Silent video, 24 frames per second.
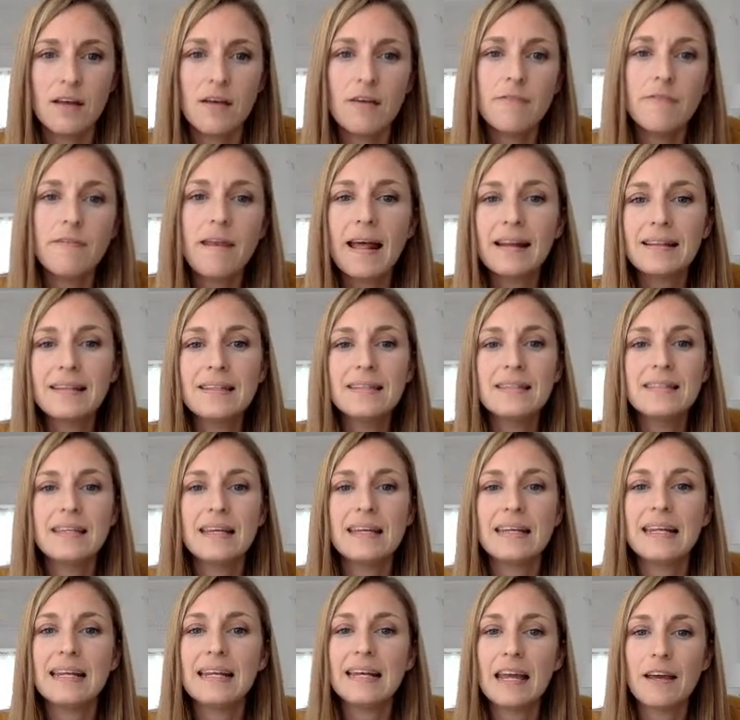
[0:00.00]
Flatten
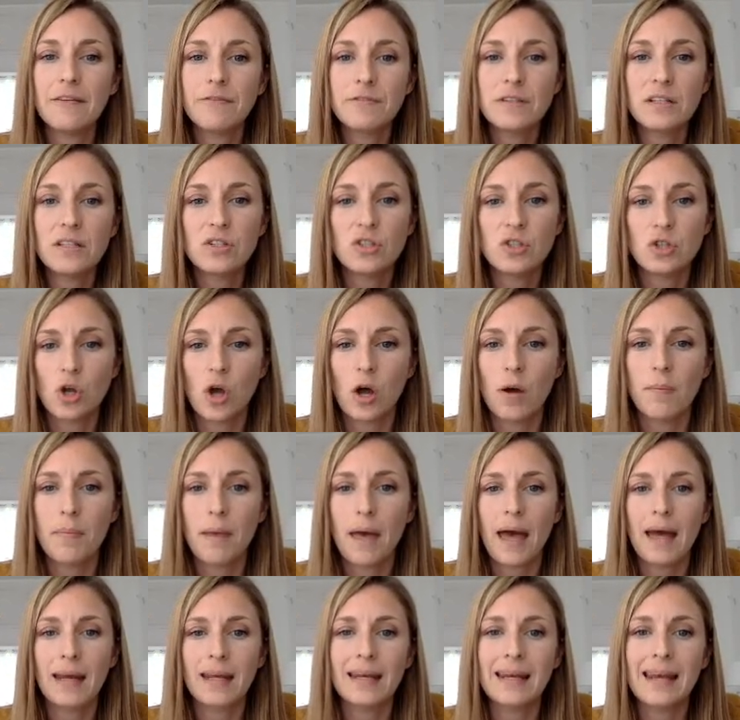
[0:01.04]
said he left his job
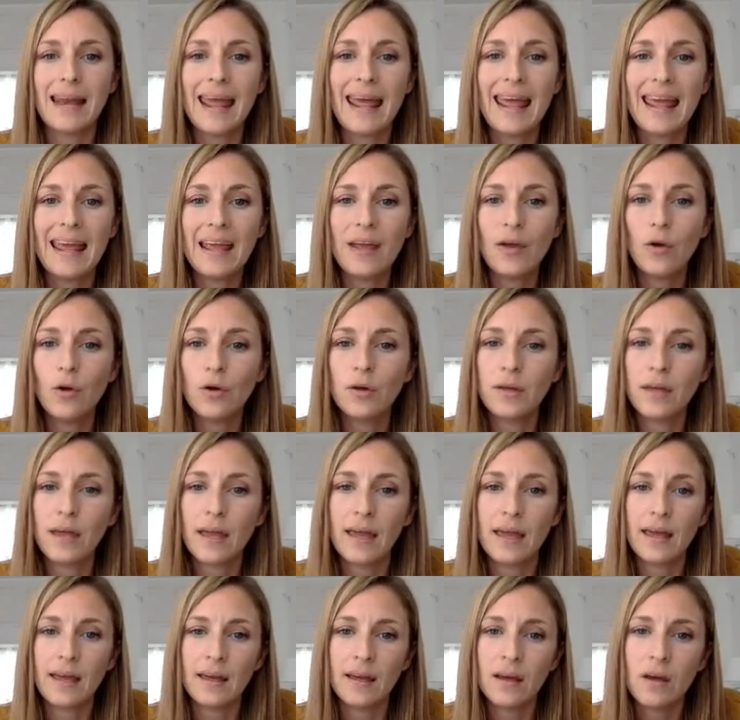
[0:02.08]
at an
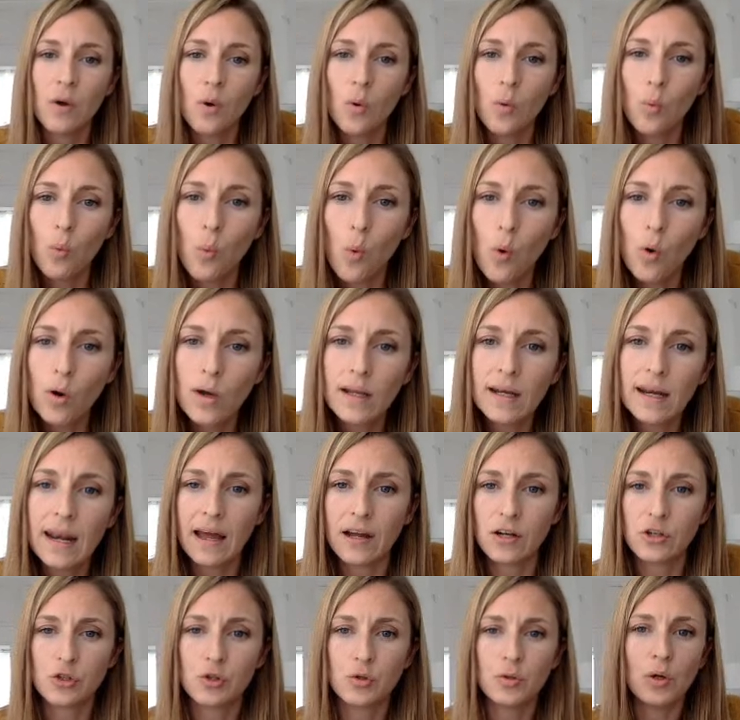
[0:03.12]
A-OK Walker
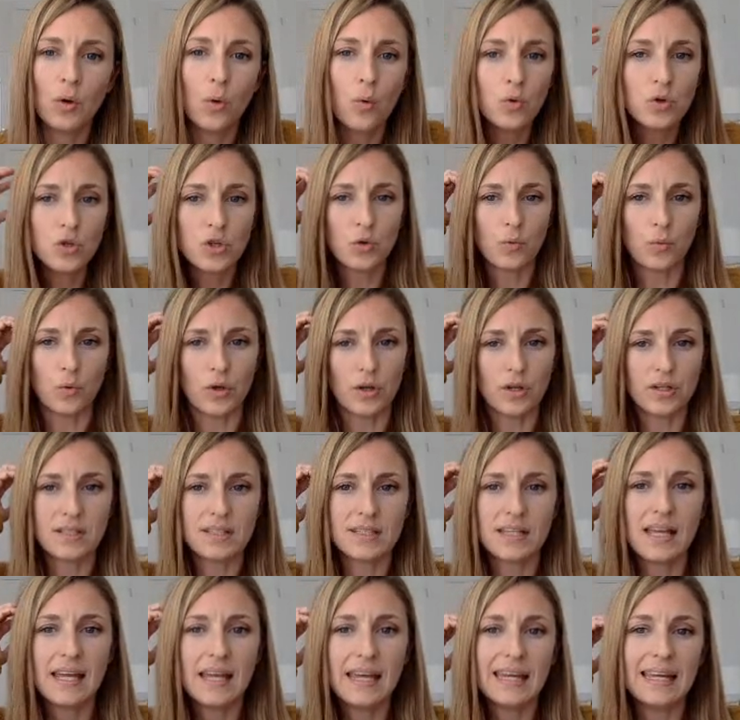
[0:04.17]
Luxury Autoworks